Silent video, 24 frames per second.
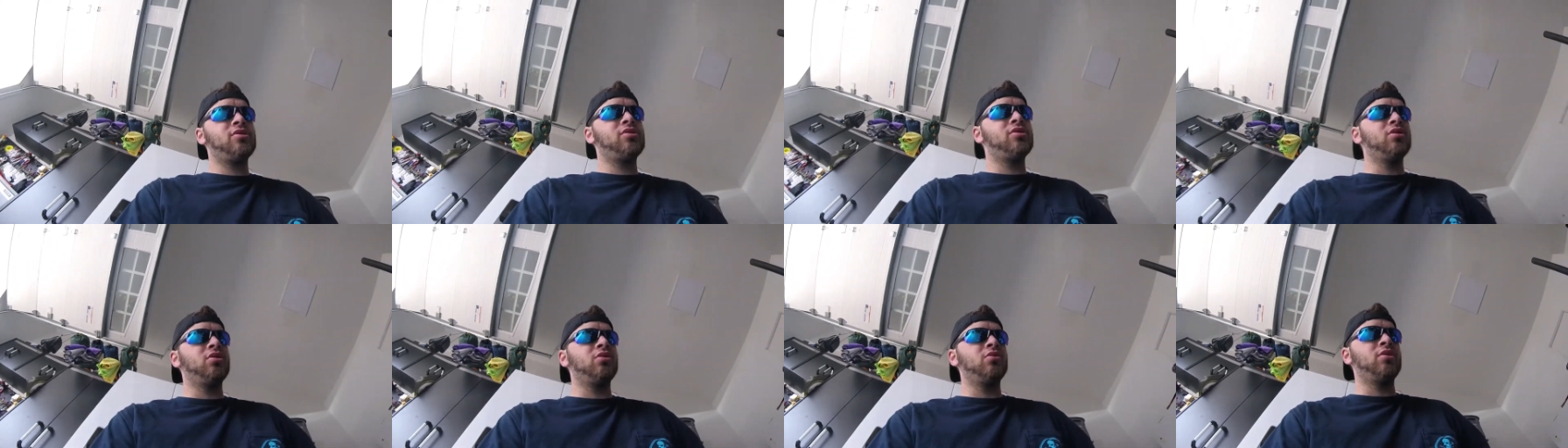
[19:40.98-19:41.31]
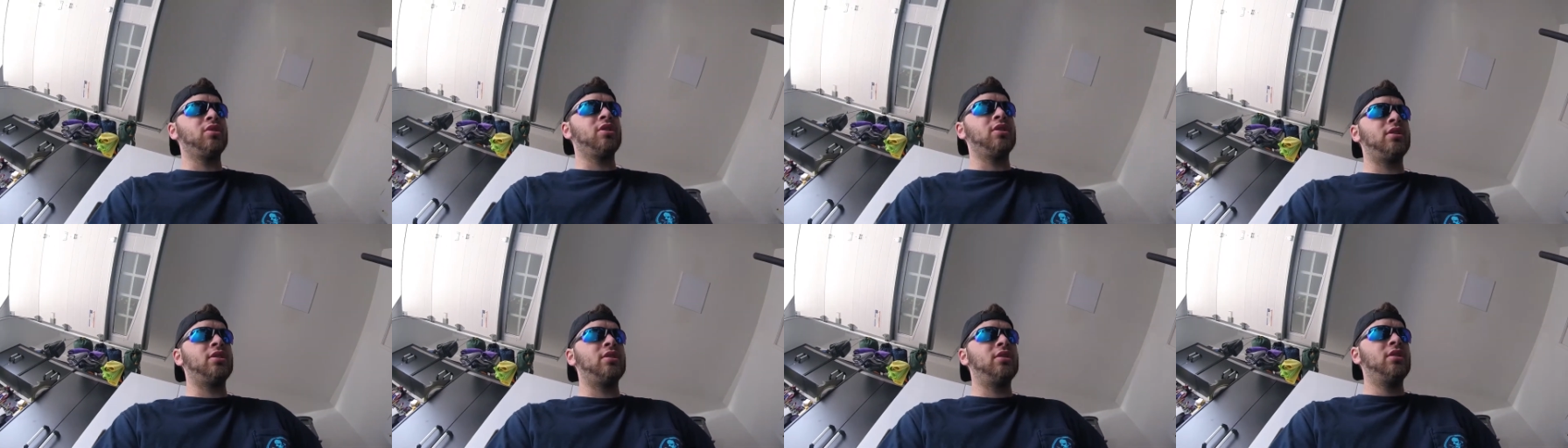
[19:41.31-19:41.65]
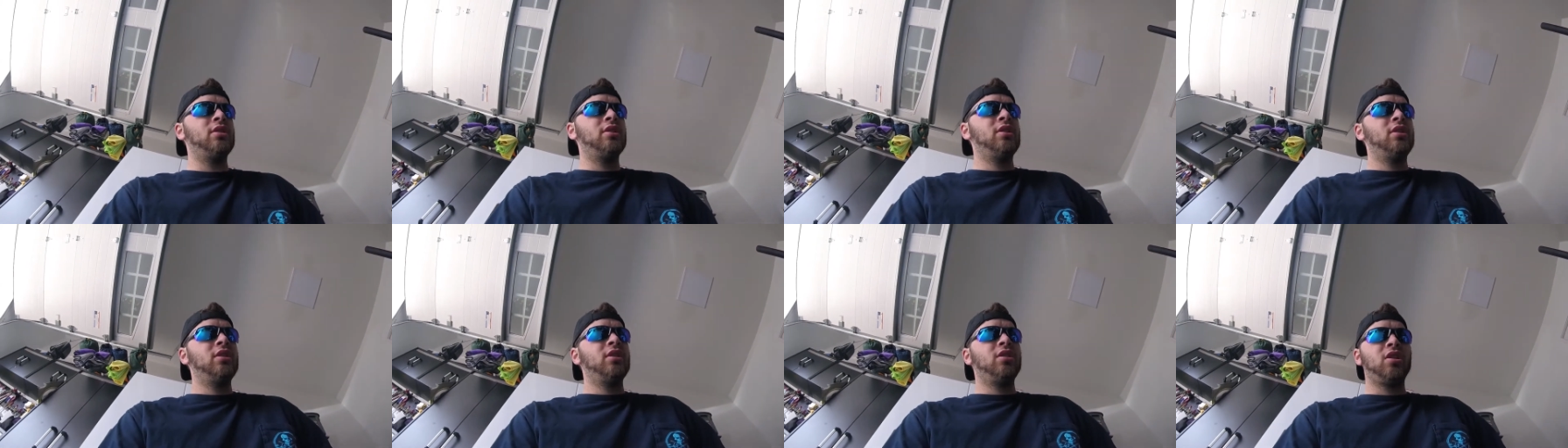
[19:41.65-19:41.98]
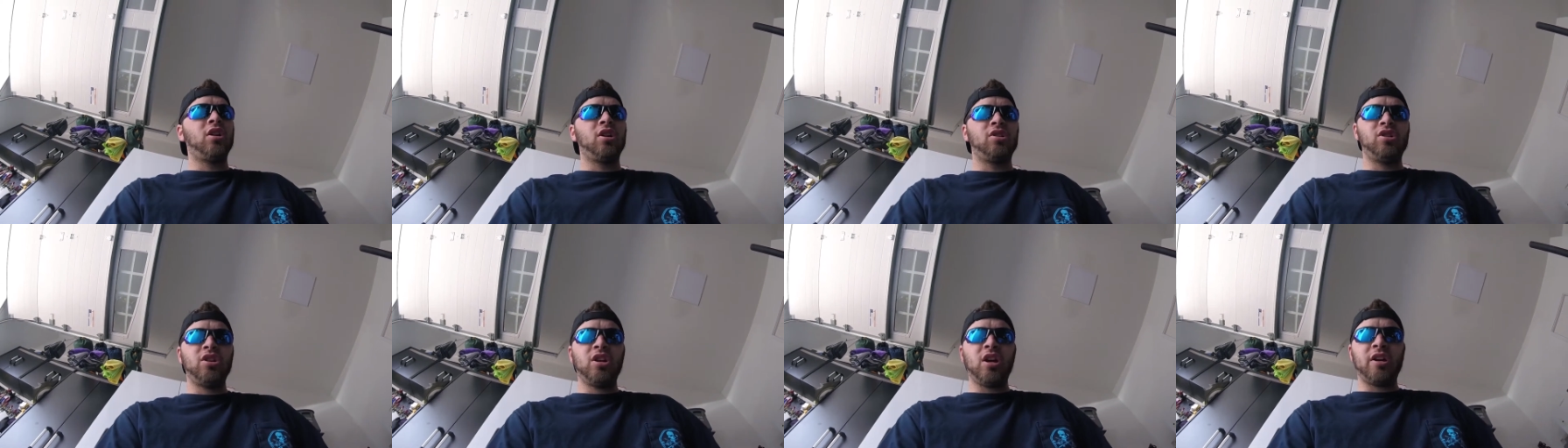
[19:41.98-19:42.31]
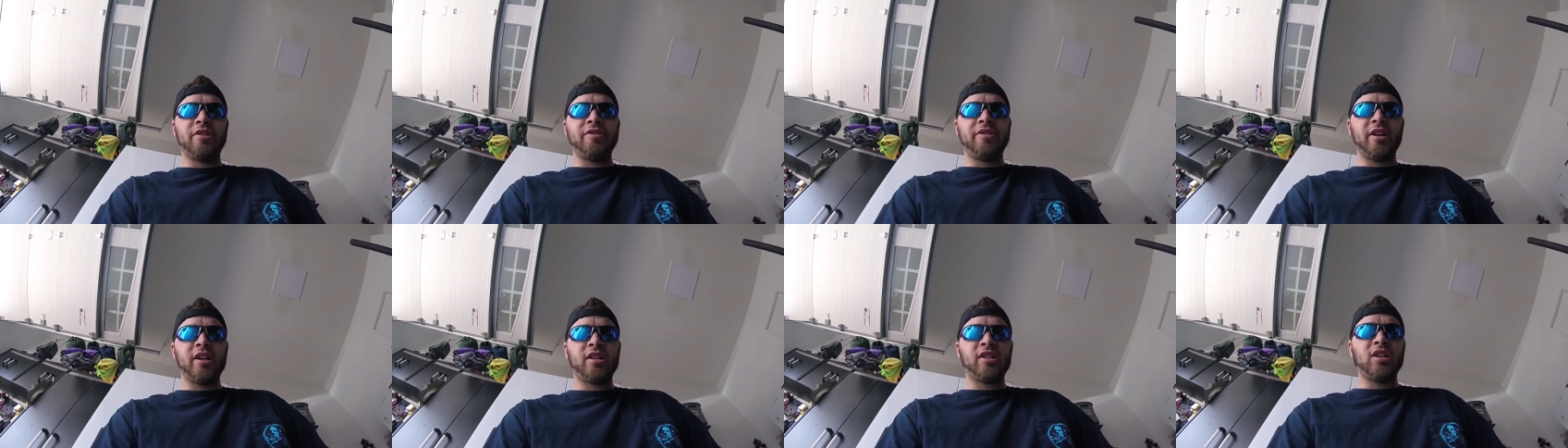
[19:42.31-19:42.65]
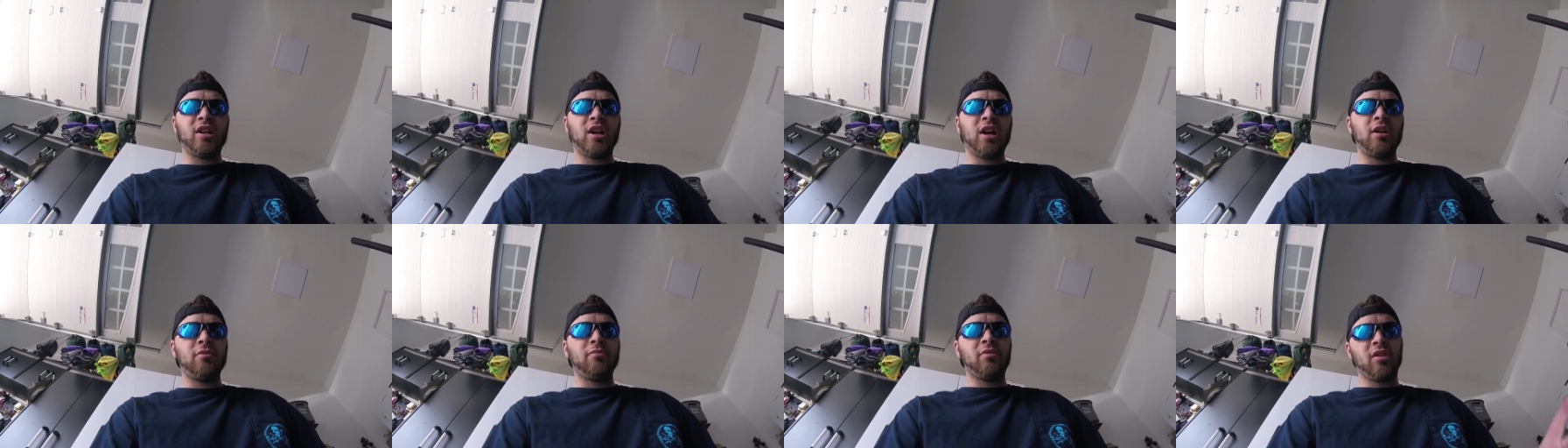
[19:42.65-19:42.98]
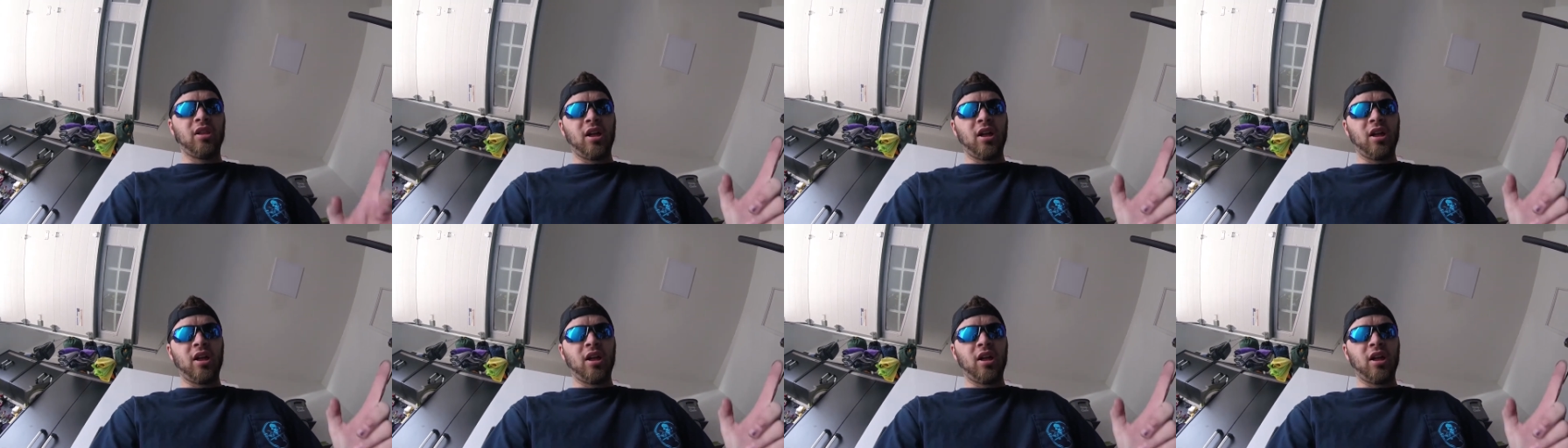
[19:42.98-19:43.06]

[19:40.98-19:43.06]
So catch you guys next time.